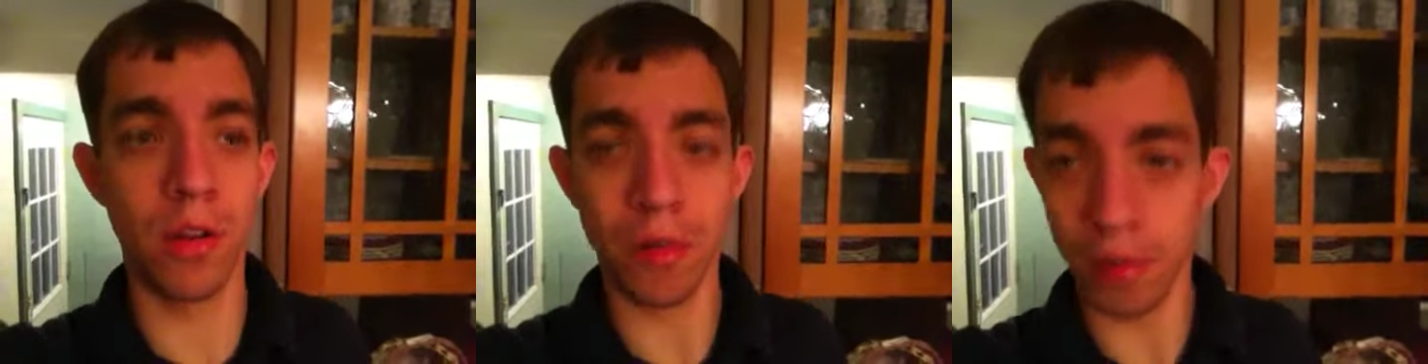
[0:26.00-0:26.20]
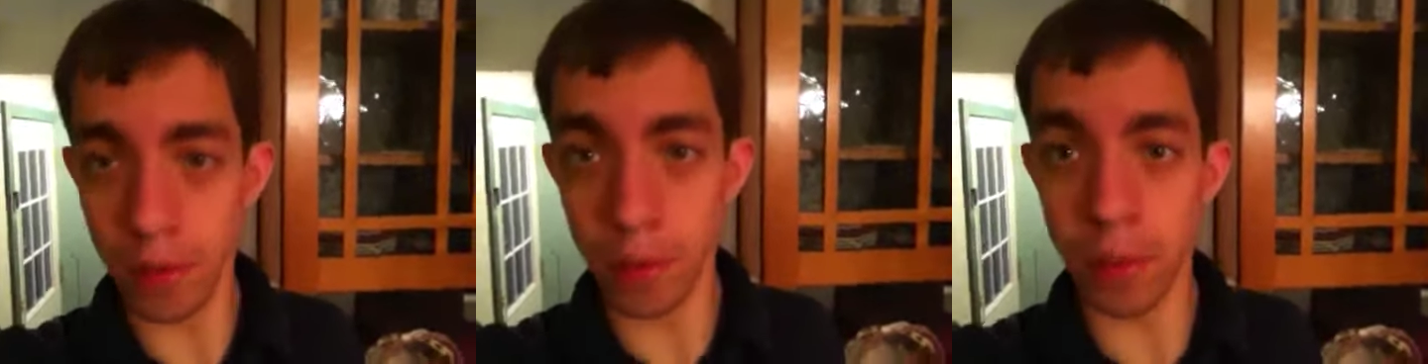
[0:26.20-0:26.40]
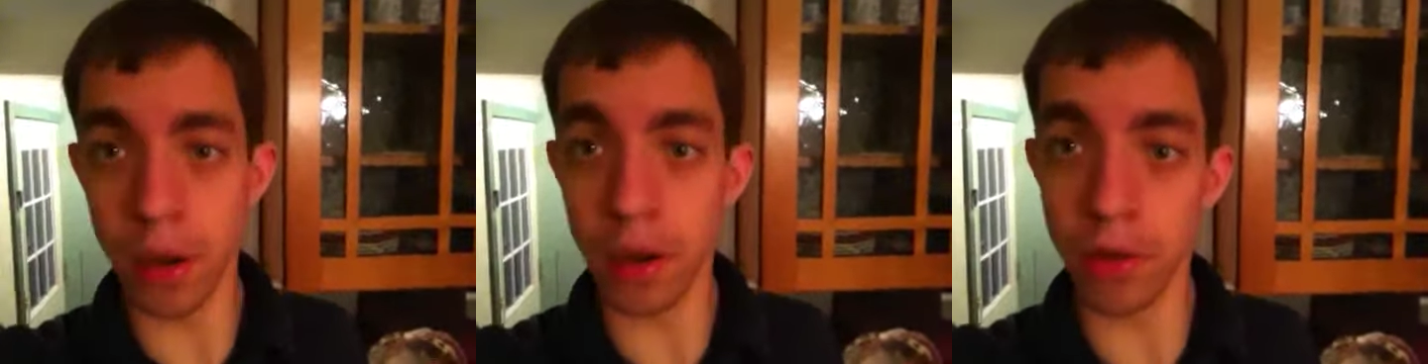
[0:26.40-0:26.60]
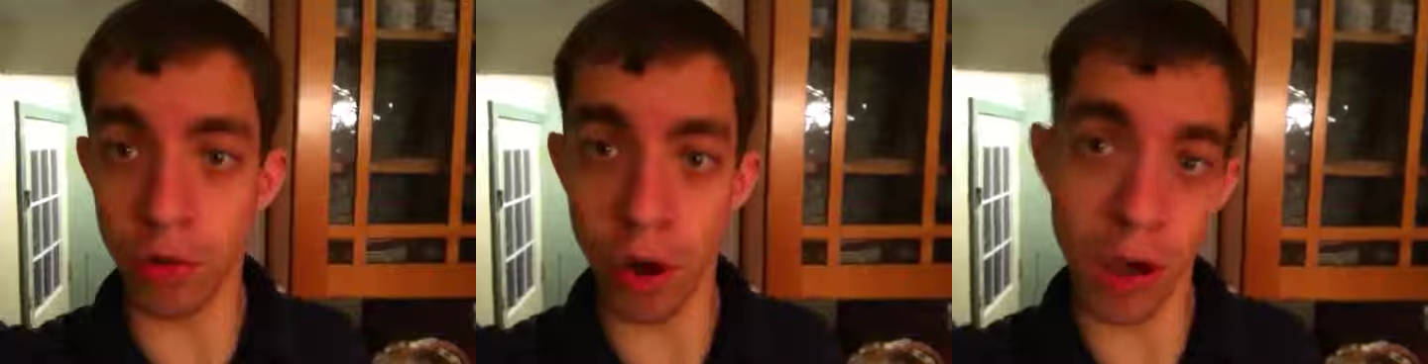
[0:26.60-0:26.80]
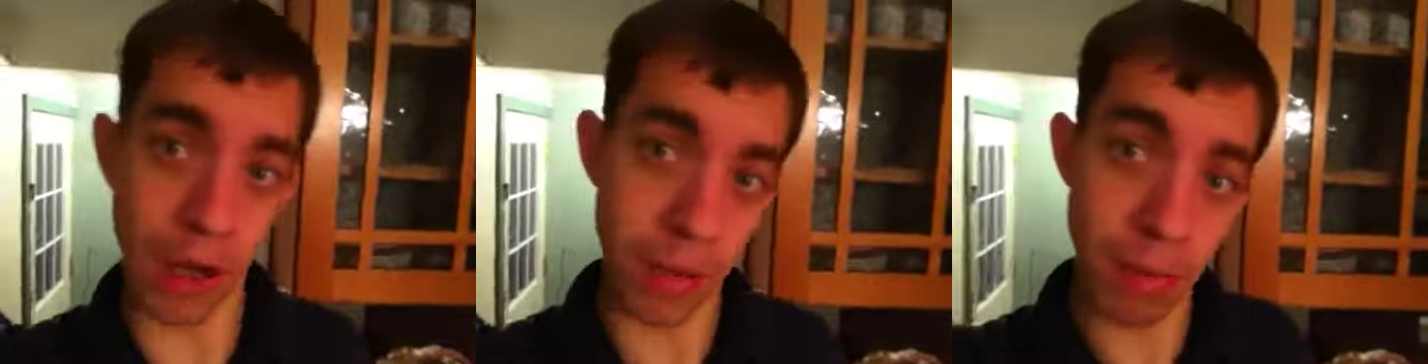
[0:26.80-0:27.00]
sleeping, and
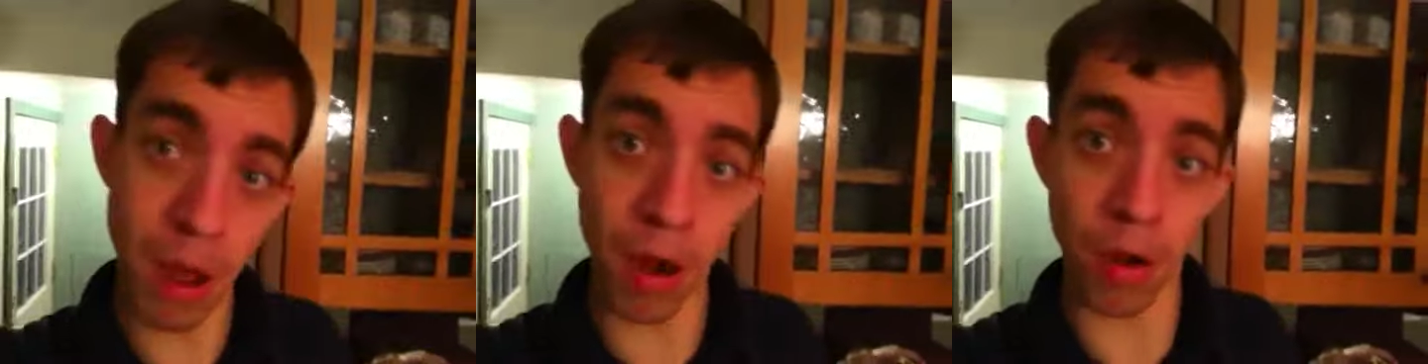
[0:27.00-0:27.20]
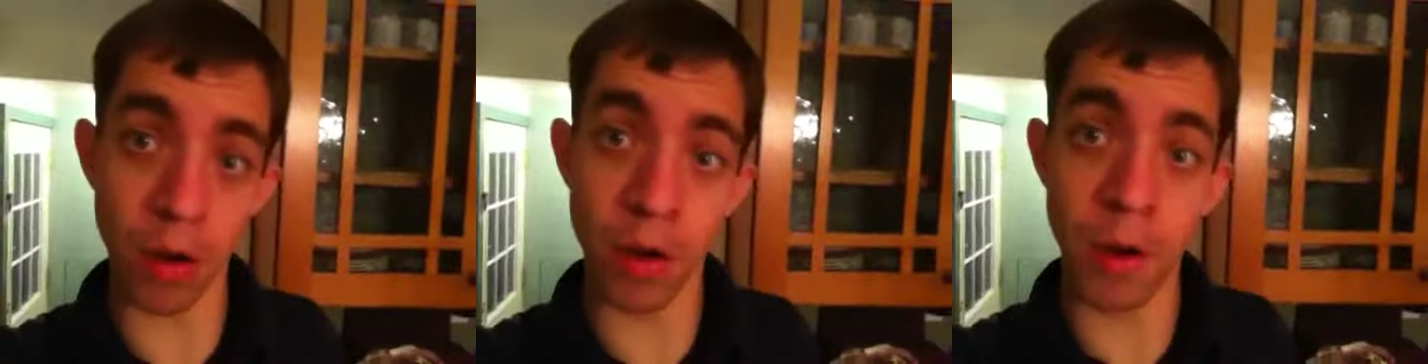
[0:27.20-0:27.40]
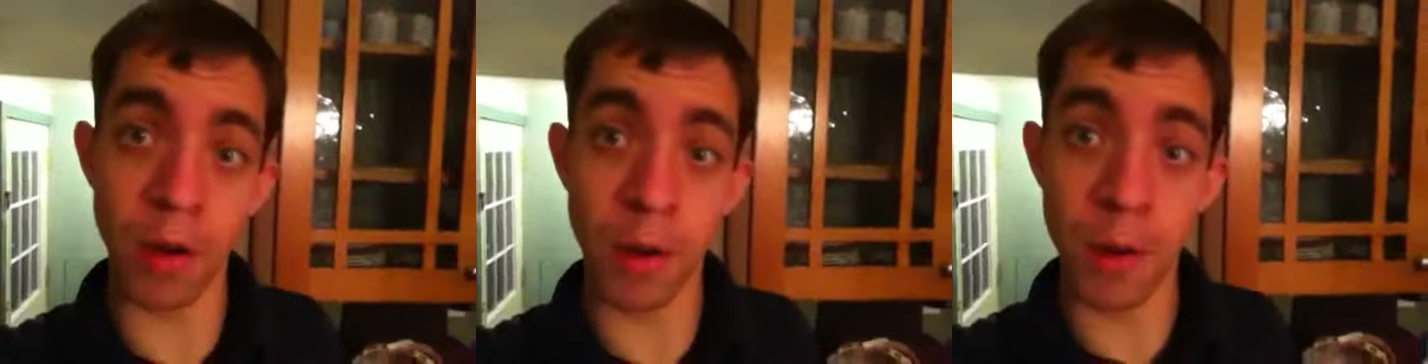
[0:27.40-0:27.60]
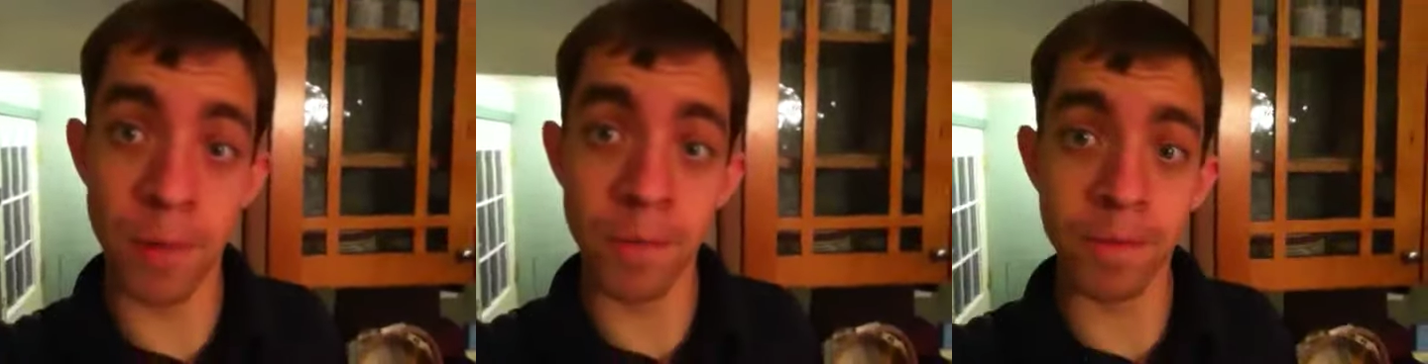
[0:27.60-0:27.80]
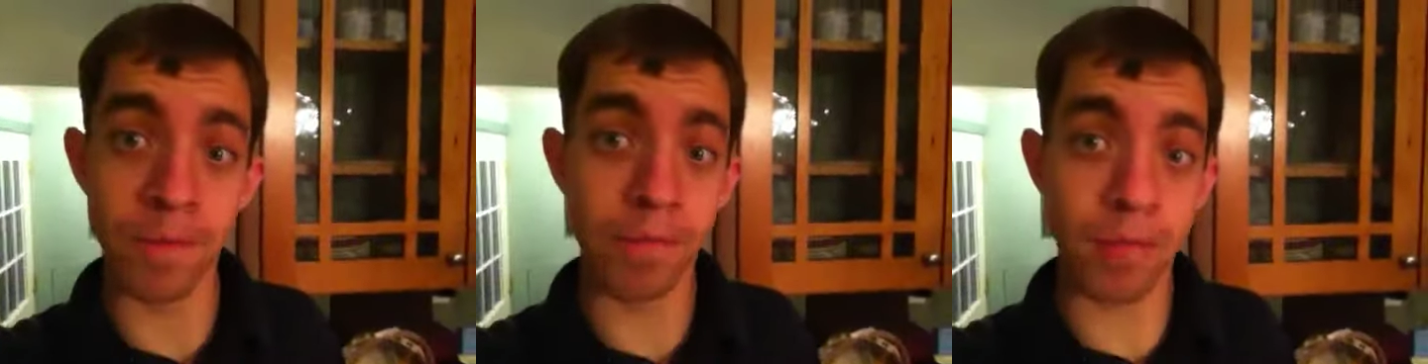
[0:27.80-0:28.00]
trying to get better.
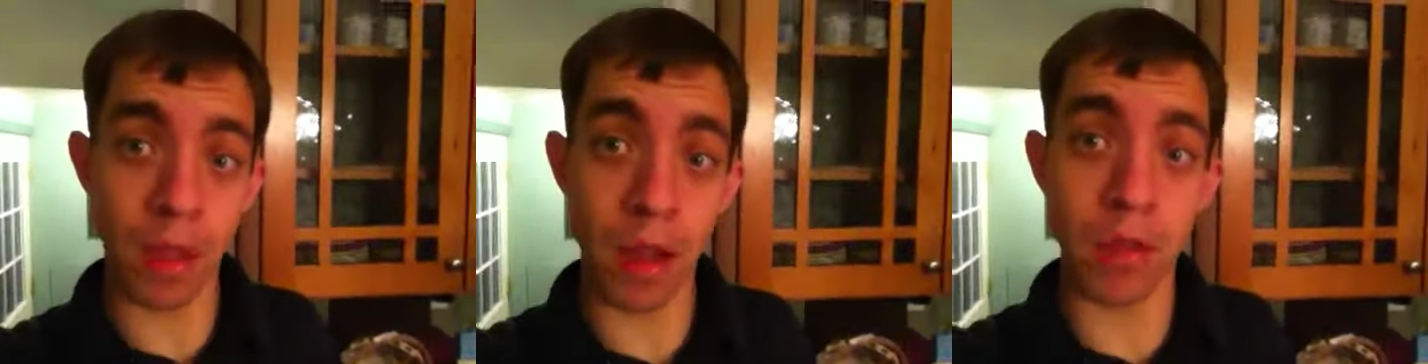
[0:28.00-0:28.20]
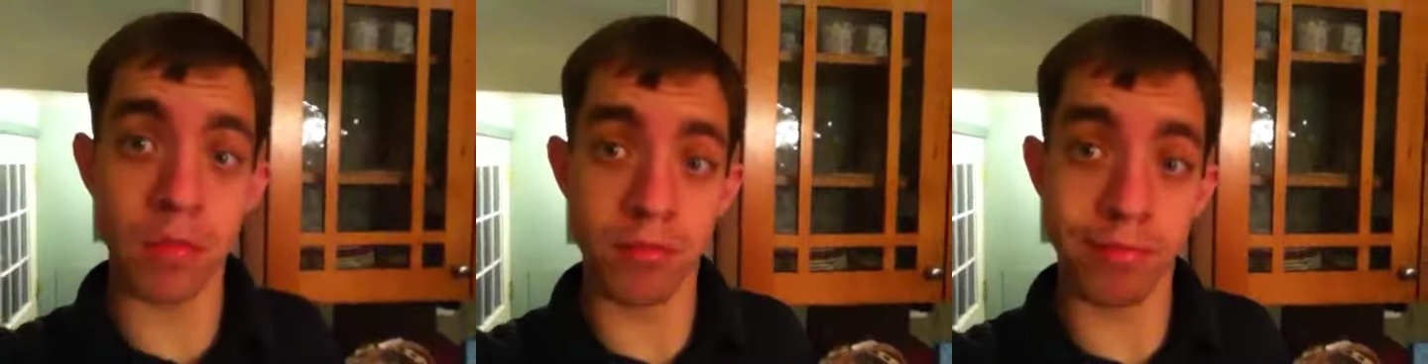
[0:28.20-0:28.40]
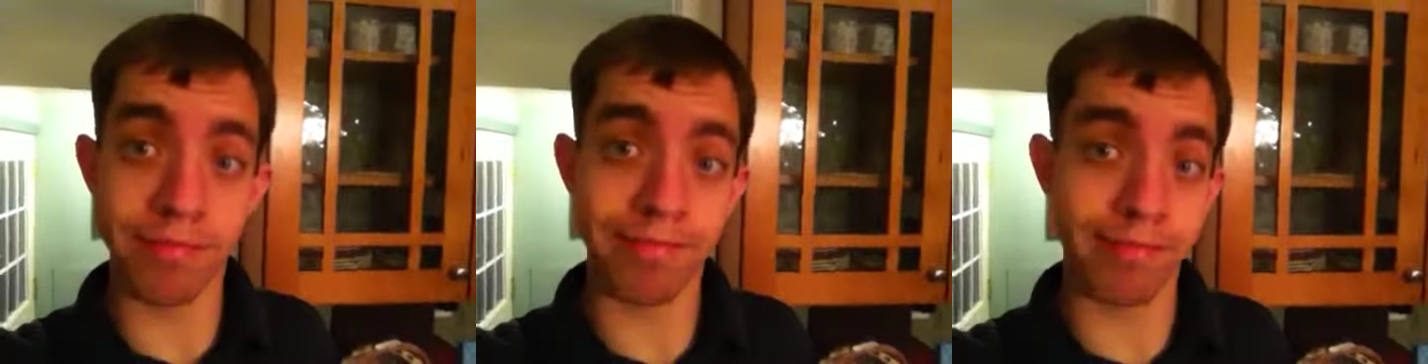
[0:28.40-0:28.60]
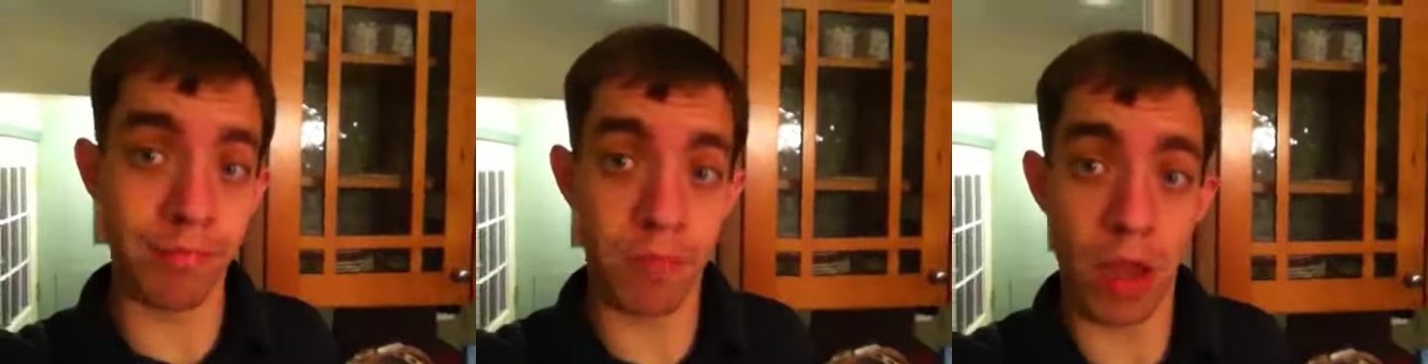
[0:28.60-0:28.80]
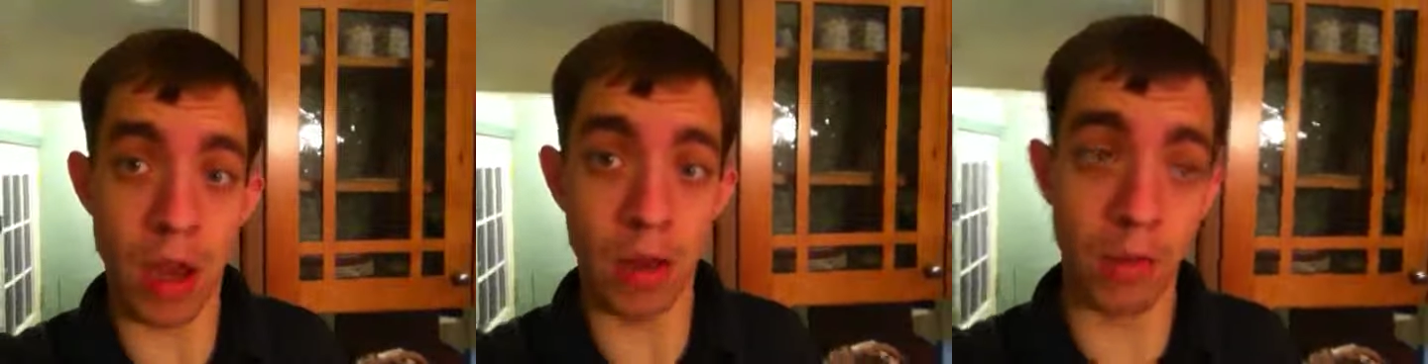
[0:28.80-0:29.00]

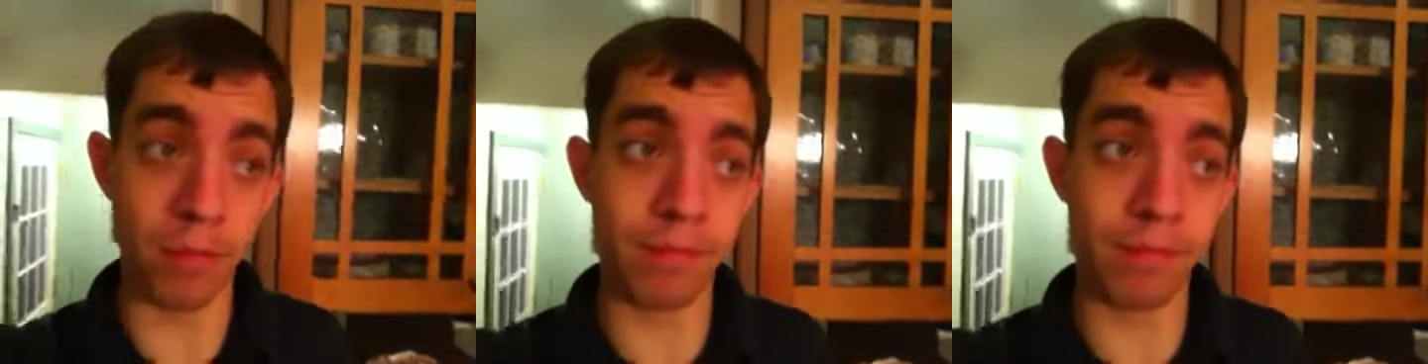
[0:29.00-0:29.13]
Yeah,